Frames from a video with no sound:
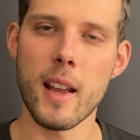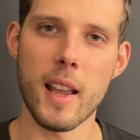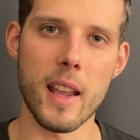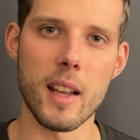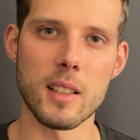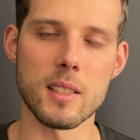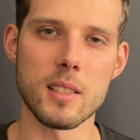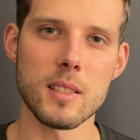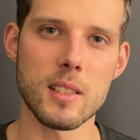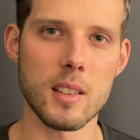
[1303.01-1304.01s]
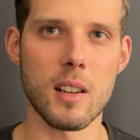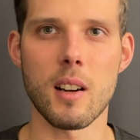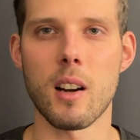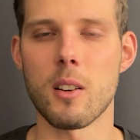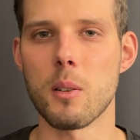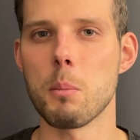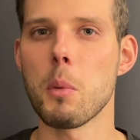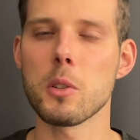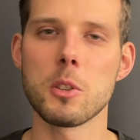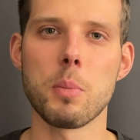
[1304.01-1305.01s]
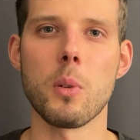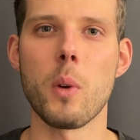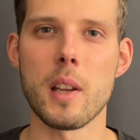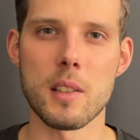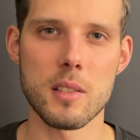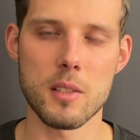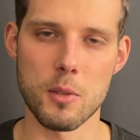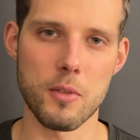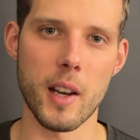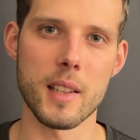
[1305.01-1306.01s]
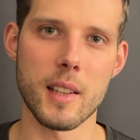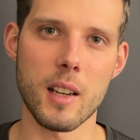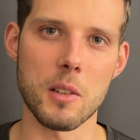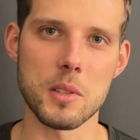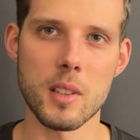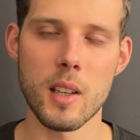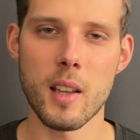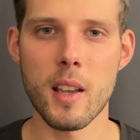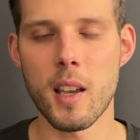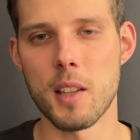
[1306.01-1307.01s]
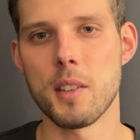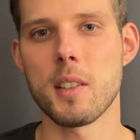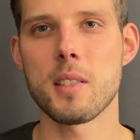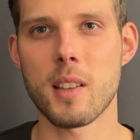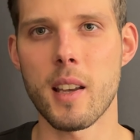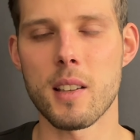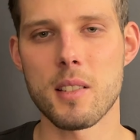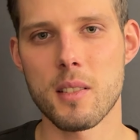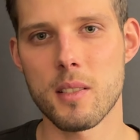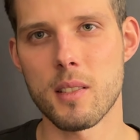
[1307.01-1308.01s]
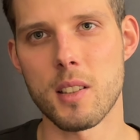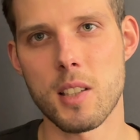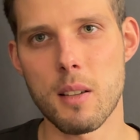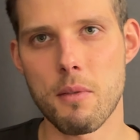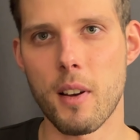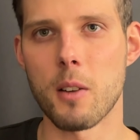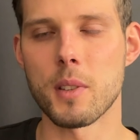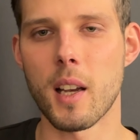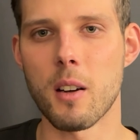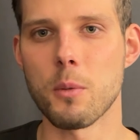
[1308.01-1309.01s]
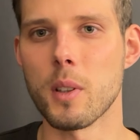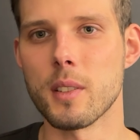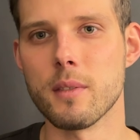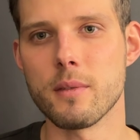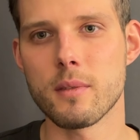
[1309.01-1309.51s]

And there are multiple ways to find out. In this case, the team found out when